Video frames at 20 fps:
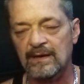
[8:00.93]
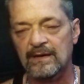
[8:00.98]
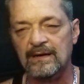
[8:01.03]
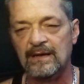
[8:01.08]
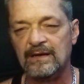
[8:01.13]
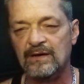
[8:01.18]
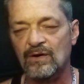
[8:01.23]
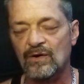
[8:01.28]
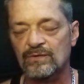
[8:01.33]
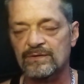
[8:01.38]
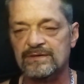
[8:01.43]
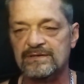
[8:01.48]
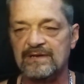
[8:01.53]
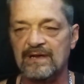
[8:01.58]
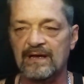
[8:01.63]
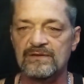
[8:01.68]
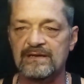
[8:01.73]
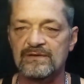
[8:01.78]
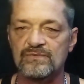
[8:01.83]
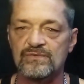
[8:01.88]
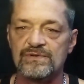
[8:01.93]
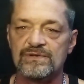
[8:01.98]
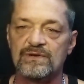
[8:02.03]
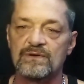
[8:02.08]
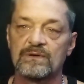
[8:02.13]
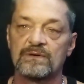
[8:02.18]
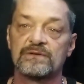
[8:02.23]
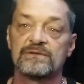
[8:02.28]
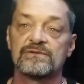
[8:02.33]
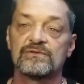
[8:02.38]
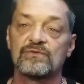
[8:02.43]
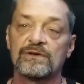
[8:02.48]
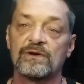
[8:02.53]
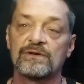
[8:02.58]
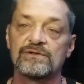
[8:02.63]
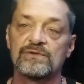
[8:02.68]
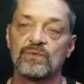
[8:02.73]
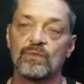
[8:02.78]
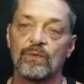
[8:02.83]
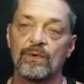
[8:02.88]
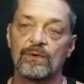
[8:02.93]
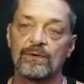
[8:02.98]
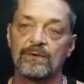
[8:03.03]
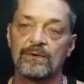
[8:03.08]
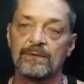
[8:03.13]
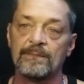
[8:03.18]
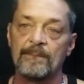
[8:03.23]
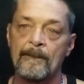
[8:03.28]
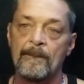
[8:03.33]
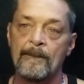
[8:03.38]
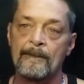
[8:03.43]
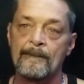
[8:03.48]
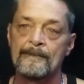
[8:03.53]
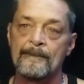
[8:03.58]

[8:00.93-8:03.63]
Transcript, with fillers: and I called this guy. He was a construction worker.